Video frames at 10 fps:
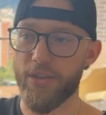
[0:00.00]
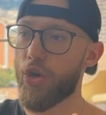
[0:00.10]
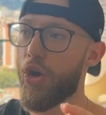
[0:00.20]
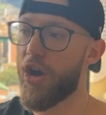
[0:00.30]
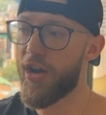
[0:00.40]

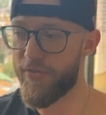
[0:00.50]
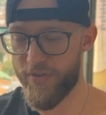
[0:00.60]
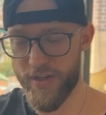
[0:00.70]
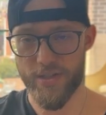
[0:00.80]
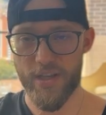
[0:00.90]
their
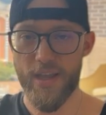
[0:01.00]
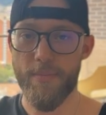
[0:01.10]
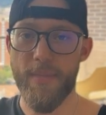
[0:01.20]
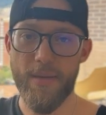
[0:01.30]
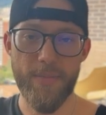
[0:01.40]
office,
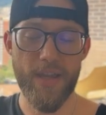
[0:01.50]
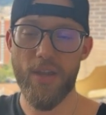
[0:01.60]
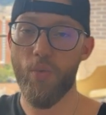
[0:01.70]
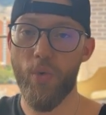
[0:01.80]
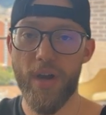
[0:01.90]

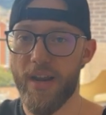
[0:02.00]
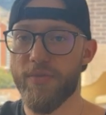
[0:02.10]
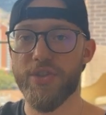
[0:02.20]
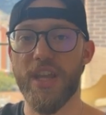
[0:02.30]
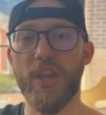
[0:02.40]
maybe
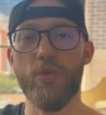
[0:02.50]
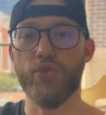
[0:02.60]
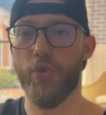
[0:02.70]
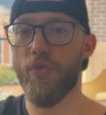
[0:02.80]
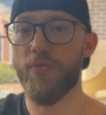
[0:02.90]
whatever. Say you
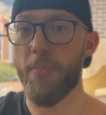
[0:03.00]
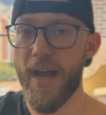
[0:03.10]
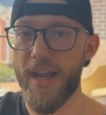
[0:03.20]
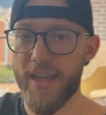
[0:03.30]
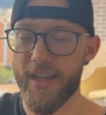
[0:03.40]
drove
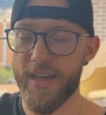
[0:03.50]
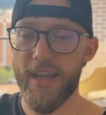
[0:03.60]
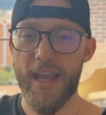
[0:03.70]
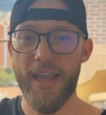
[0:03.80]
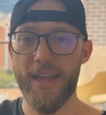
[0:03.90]
by it.
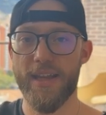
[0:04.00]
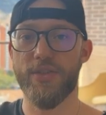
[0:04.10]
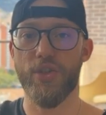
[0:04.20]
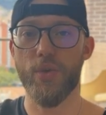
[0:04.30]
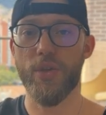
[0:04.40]
And you